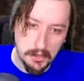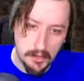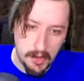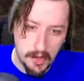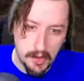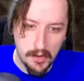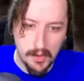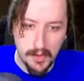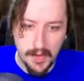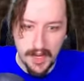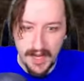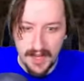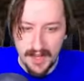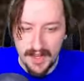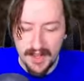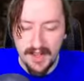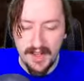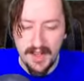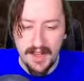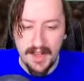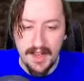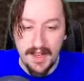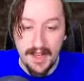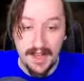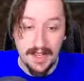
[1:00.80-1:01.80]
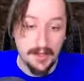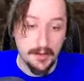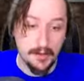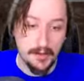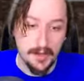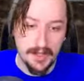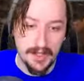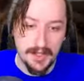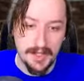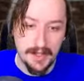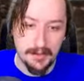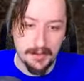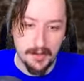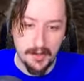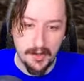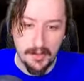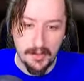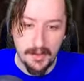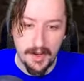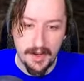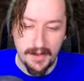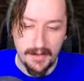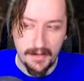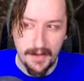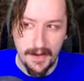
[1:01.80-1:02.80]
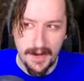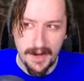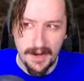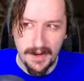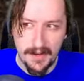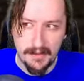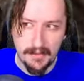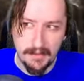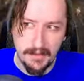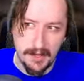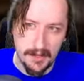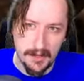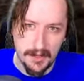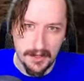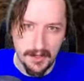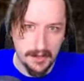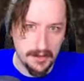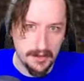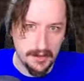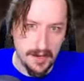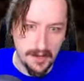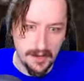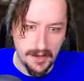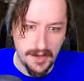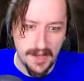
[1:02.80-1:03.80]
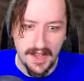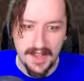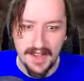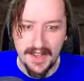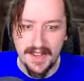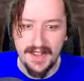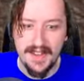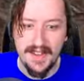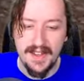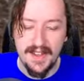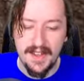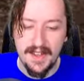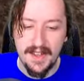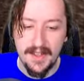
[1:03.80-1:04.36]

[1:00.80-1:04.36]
okay. Has a 1x crit modifier, also okay.